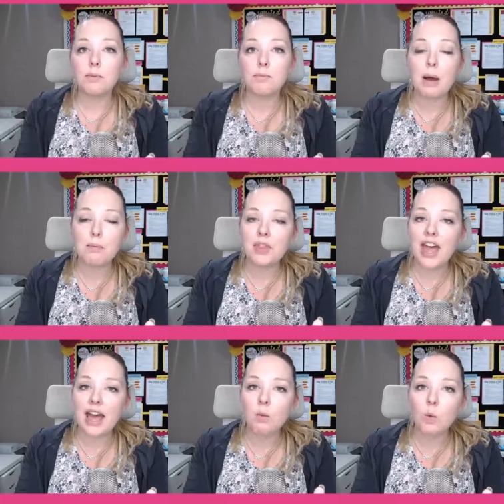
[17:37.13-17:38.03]
bump
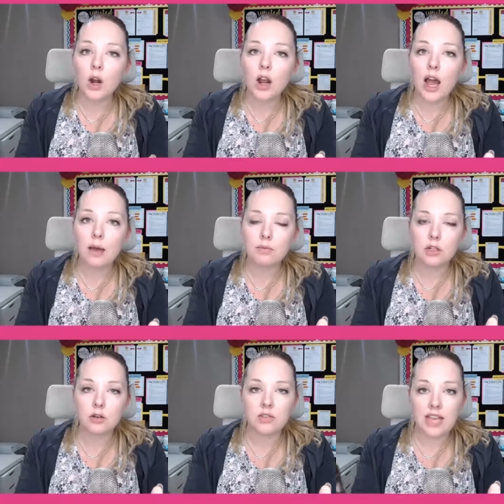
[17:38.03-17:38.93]
that work up
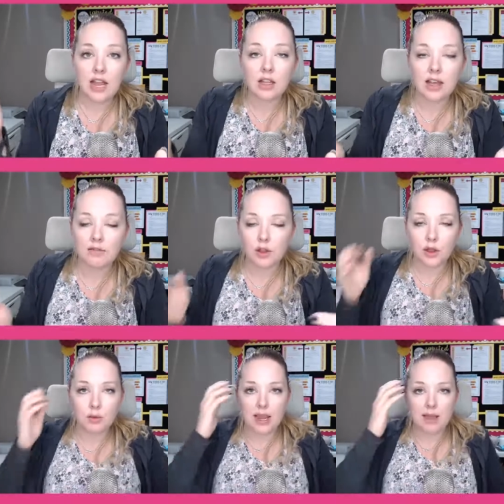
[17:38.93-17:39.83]
to, say, a level
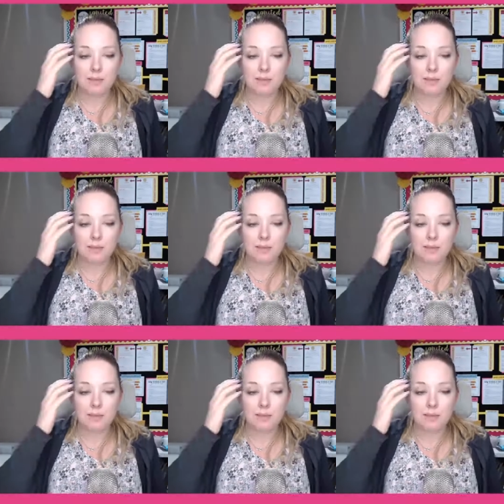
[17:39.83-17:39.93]
three